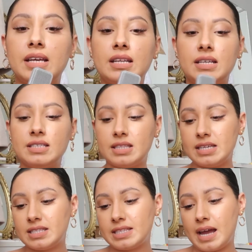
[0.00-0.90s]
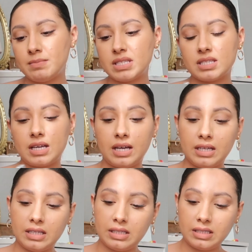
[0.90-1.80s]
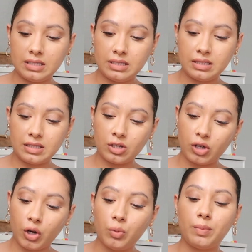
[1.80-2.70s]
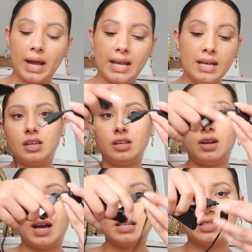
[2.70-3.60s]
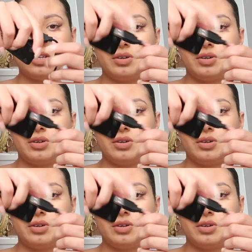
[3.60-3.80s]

It is the Samsung Go mic. It has the